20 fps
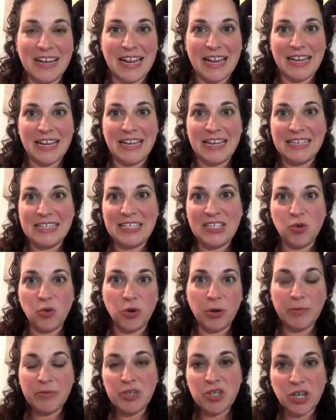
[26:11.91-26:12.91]
any
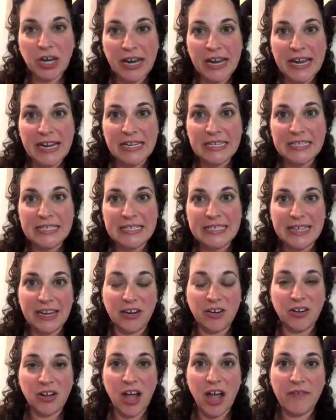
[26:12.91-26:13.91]
storm drains that
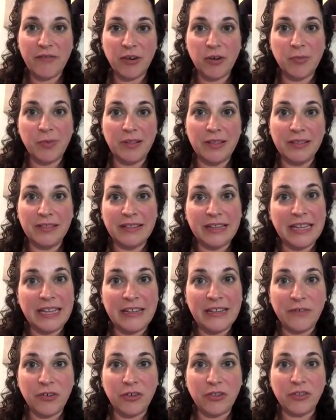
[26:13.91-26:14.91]
are covered with
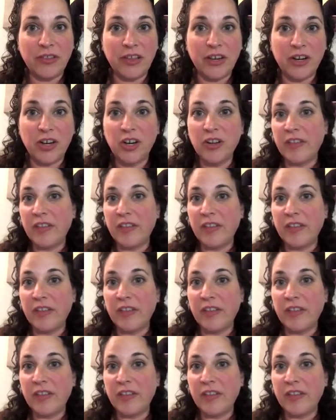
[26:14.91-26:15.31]
leaf or litter,